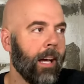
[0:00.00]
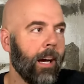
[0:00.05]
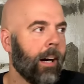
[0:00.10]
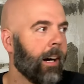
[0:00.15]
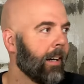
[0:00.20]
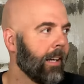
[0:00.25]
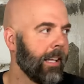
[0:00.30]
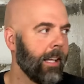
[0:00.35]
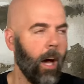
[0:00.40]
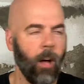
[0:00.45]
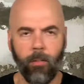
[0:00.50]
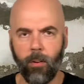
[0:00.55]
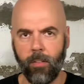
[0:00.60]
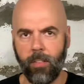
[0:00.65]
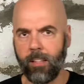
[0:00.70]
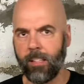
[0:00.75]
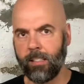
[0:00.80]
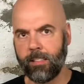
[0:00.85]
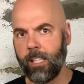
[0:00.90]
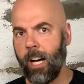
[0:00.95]
other
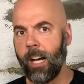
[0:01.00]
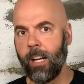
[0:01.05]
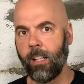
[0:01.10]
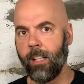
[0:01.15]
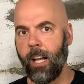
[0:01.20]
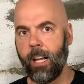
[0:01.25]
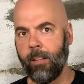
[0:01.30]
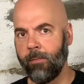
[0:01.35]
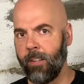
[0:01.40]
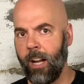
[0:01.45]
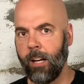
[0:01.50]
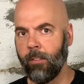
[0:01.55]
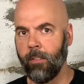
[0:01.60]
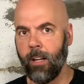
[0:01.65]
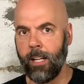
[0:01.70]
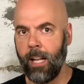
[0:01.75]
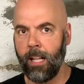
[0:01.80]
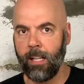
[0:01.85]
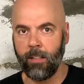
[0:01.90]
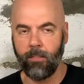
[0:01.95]
than the title, I have not
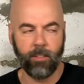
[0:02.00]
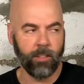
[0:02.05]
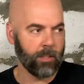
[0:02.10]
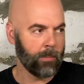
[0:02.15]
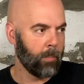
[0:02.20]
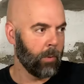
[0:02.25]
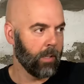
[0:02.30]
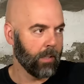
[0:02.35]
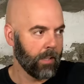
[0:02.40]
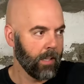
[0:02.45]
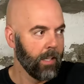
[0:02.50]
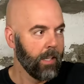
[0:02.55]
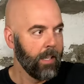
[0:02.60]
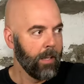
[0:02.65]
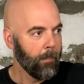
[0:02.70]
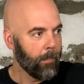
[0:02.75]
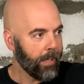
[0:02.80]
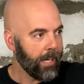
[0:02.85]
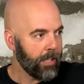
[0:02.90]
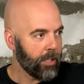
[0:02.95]
read any of this book,
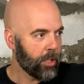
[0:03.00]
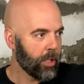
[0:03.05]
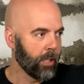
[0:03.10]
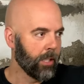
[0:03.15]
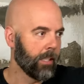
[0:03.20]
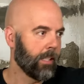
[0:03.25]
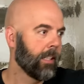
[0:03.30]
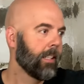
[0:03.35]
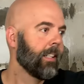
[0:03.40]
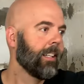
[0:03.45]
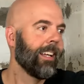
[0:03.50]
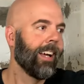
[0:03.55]
but I should.